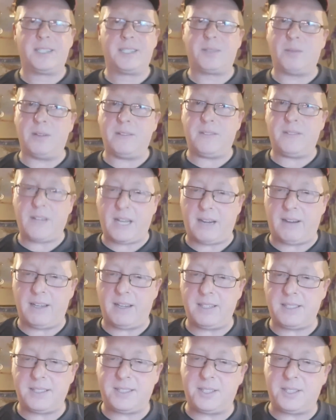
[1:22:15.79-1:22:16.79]
Gwyneth
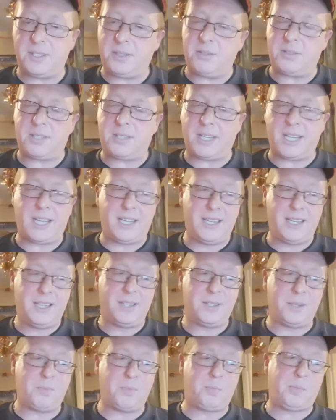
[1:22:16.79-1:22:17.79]
Harris, did you say
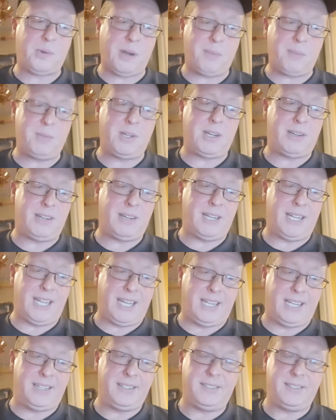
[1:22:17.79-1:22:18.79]
the Premier
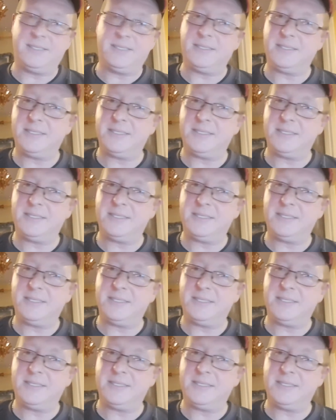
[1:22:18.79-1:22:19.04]
Inn?